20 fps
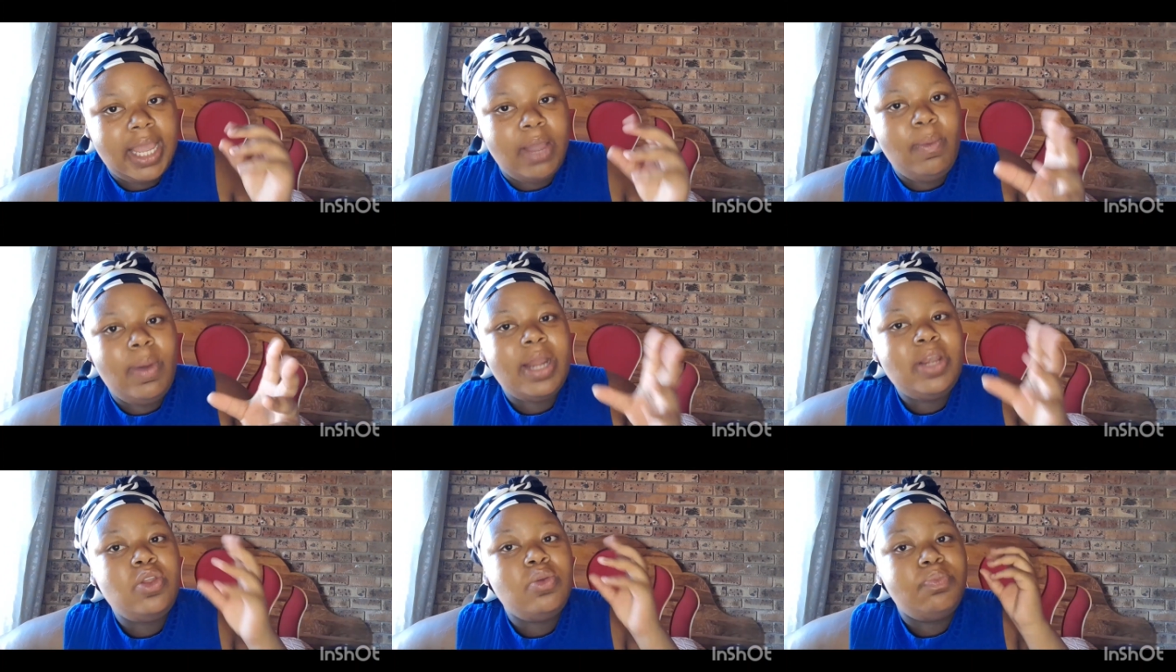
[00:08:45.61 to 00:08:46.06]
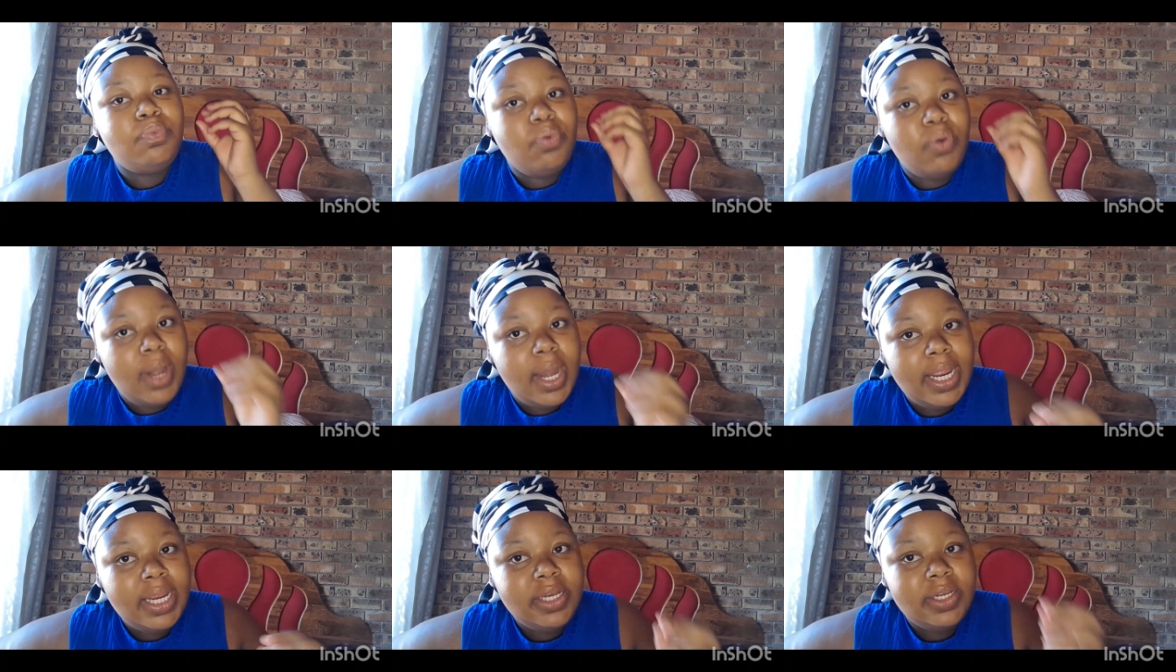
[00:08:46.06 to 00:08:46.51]
When you
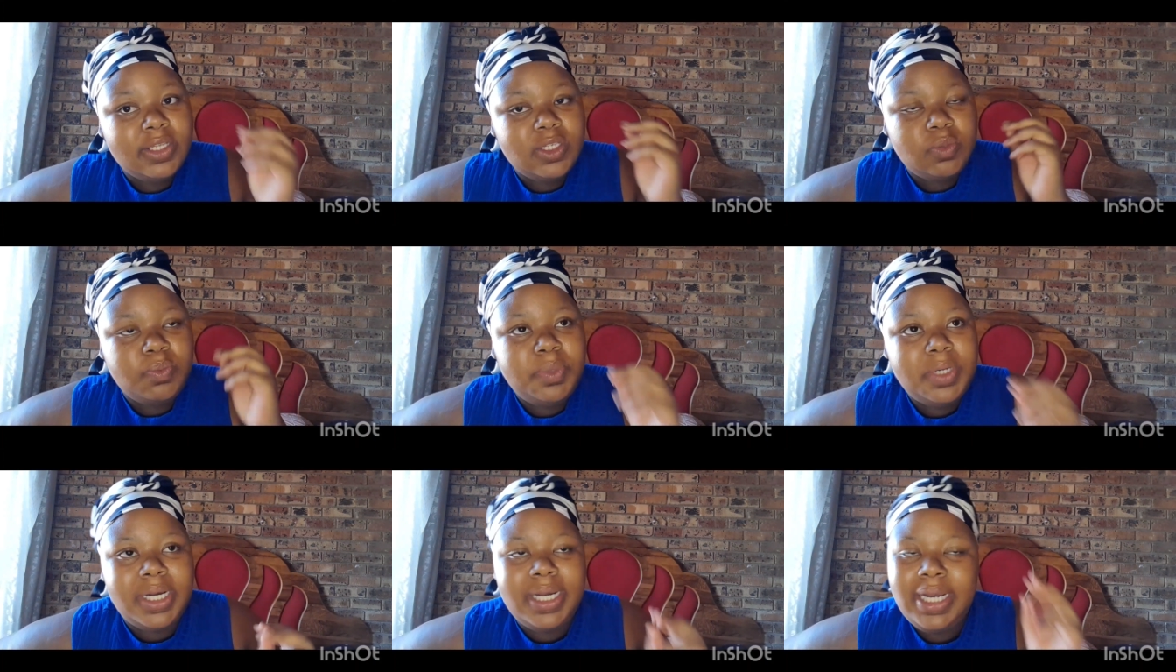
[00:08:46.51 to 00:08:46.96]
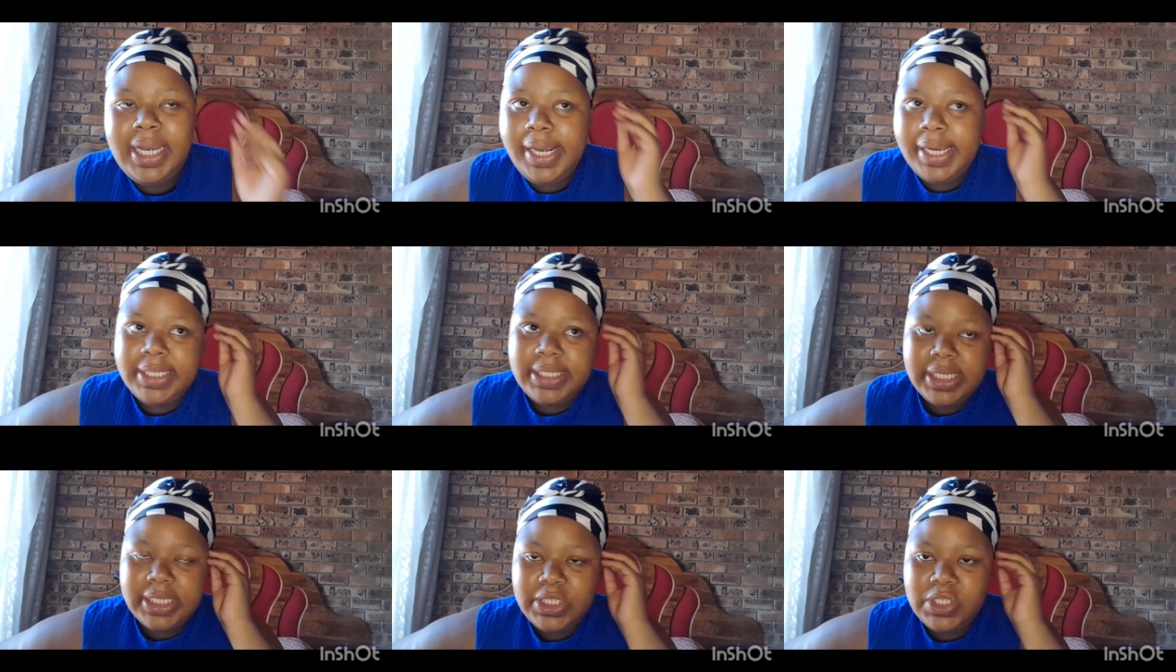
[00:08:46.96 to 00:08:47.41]
pray in your spirit,
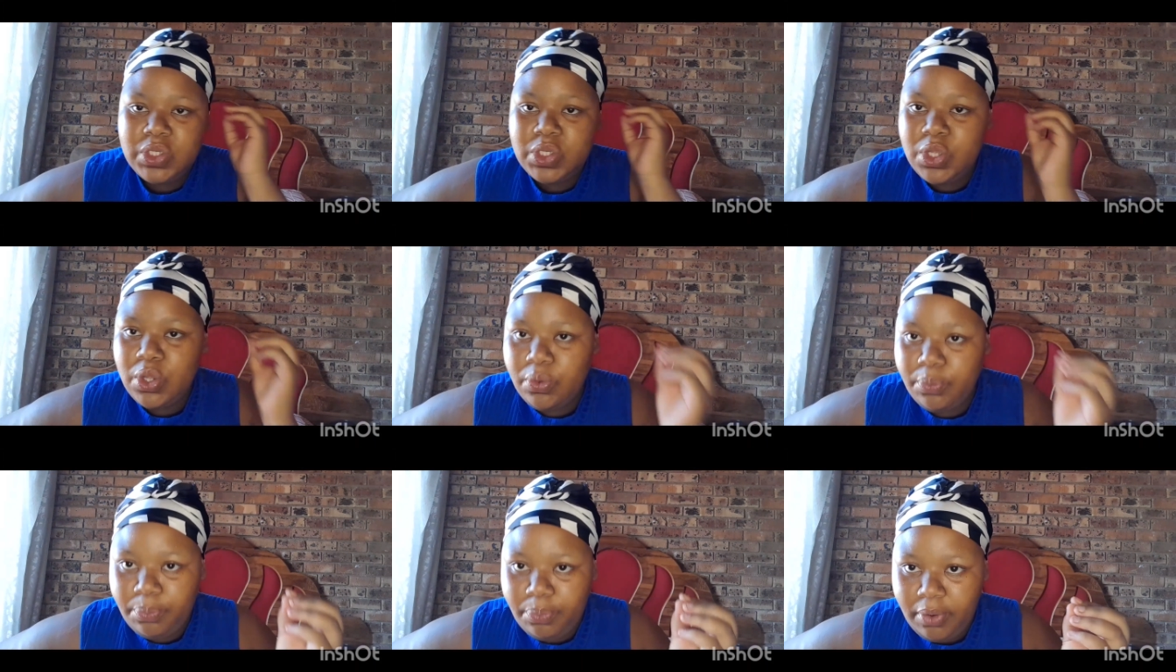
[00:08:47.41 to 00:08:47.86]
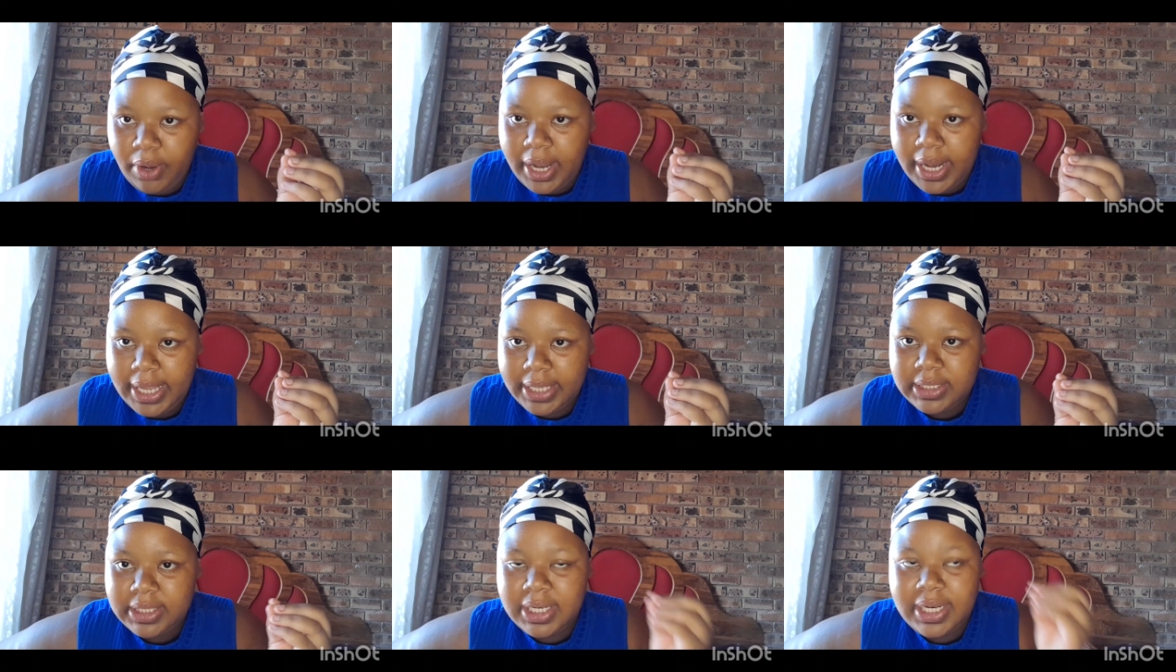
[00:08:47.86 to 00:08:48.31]
listen to your
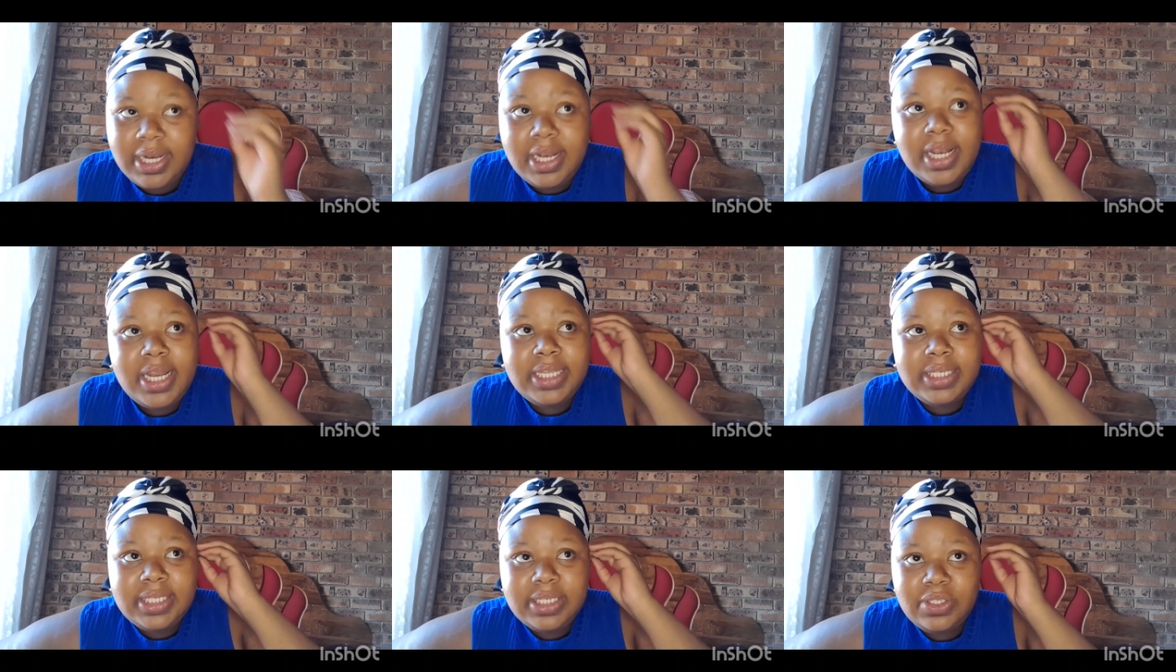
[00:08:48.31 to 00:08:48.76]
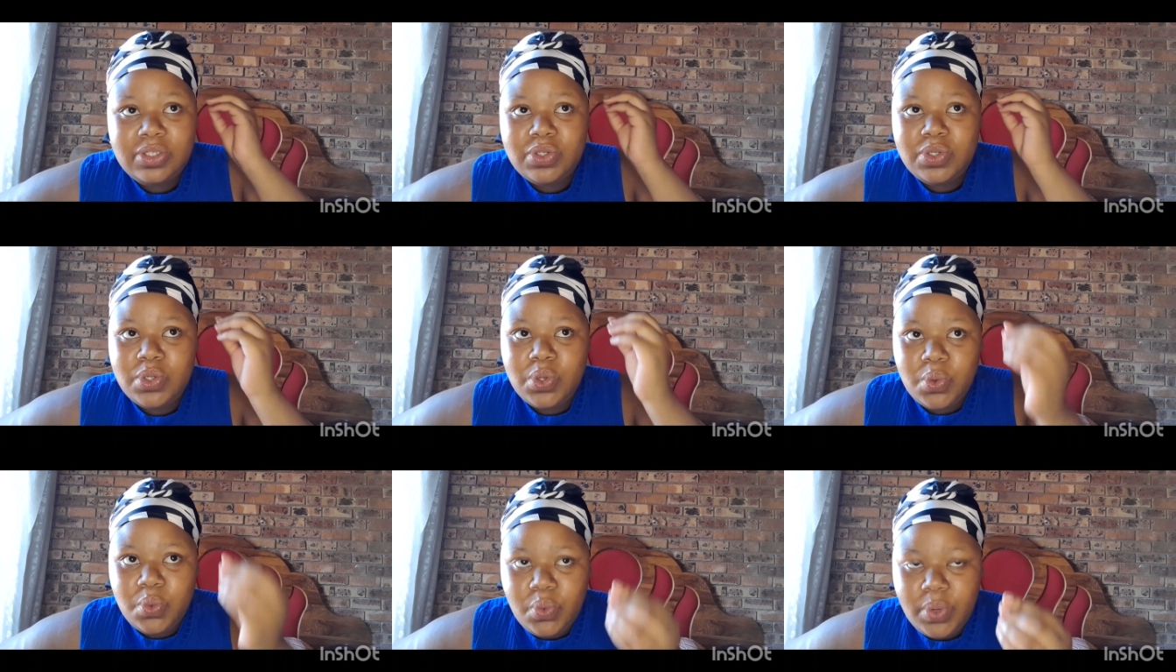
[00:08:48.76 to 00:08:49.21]
prayers, listen to
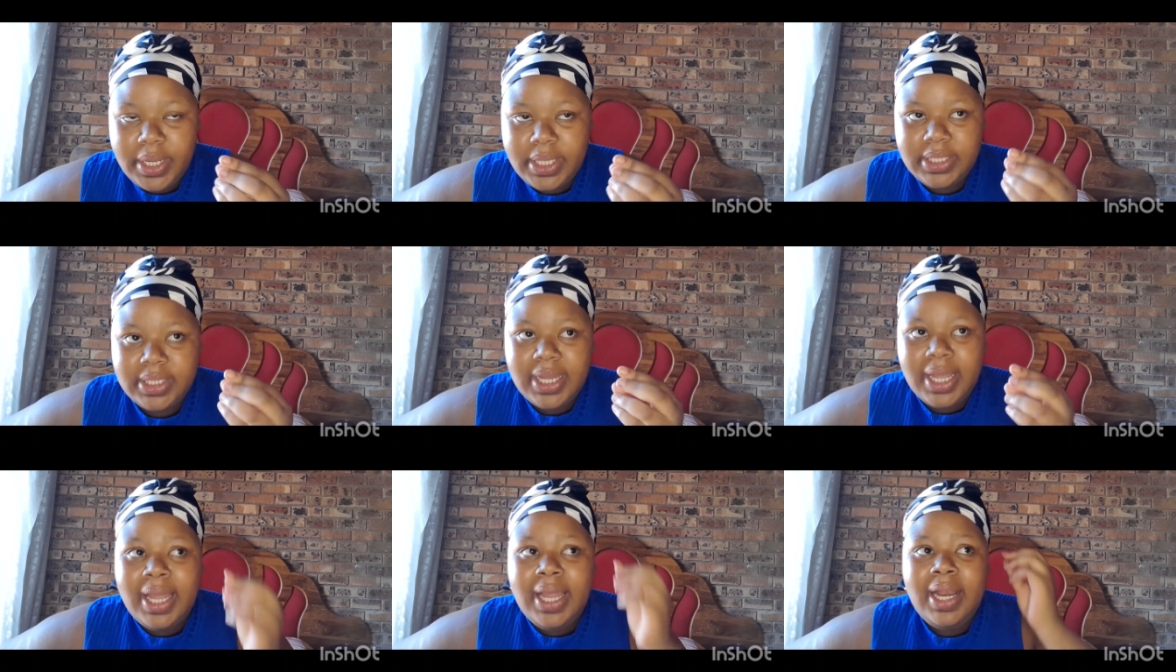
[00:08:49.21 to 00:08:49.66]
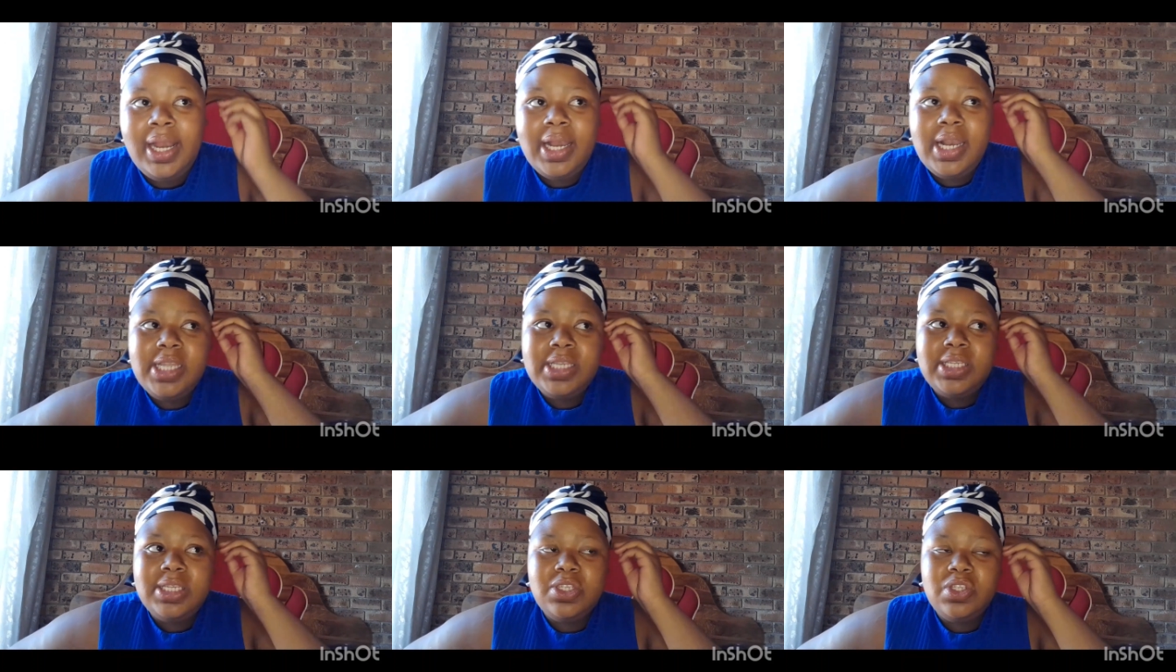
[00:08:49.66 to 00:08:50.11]
your words,
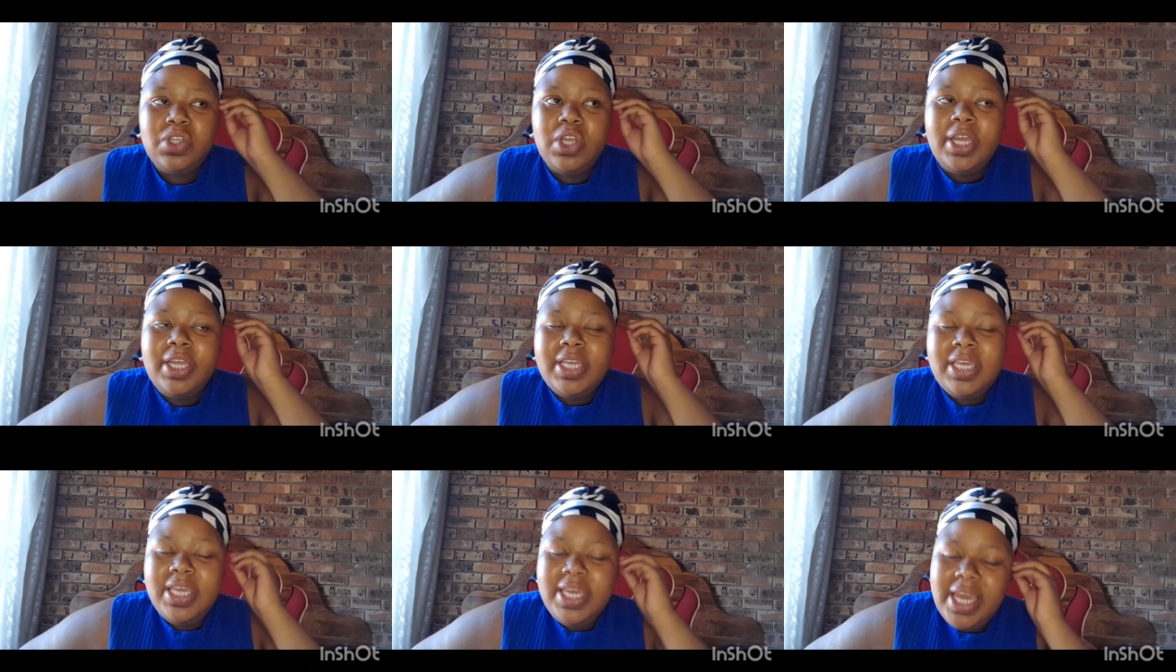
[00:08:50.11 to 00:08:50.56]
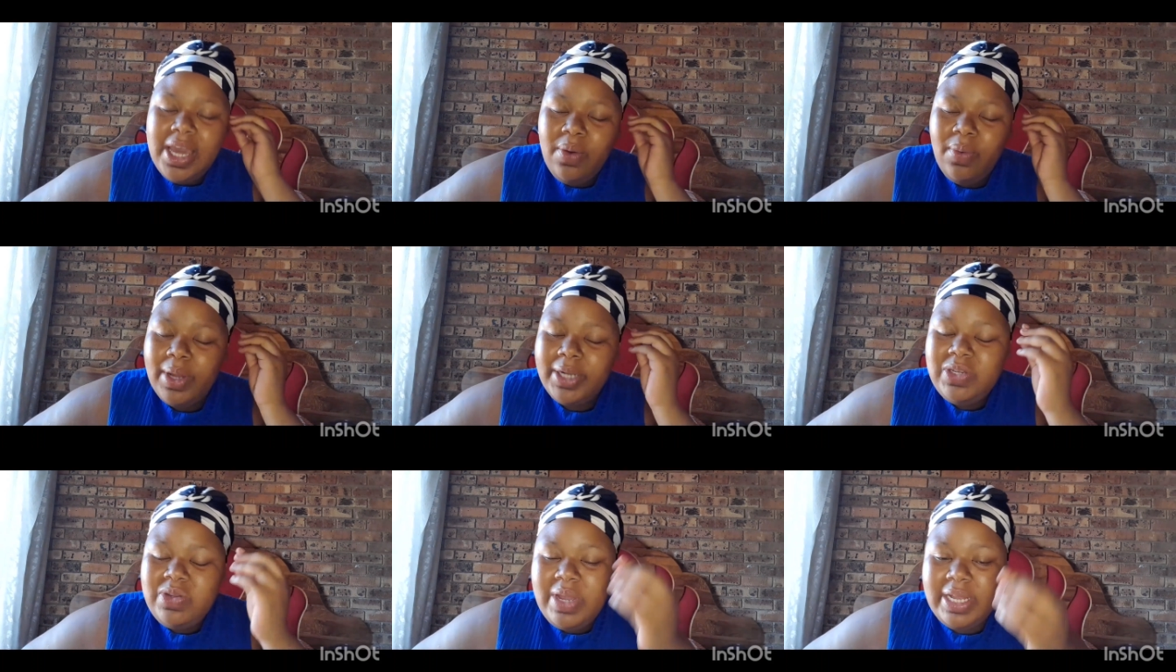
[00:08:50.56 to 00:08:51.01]
listen, hear
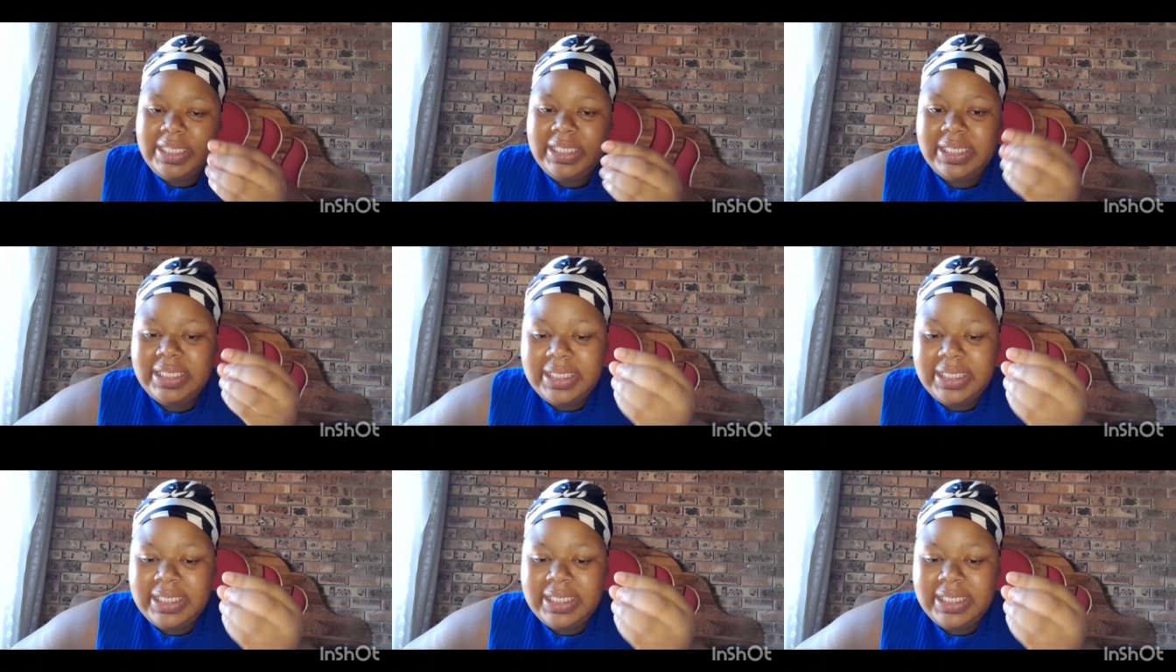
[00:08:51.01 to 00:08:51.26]
what you are